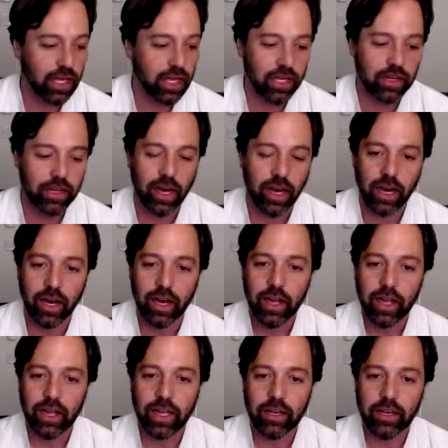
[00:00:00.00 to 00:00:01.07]

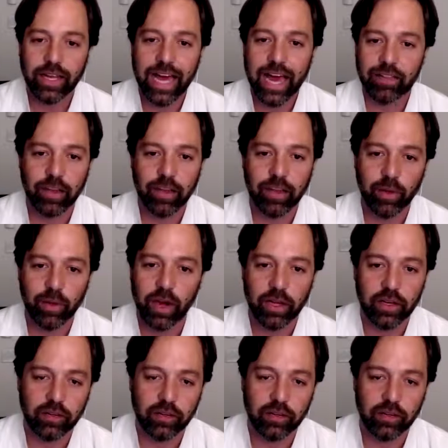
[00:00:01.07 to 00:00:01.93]
in Catholic blood.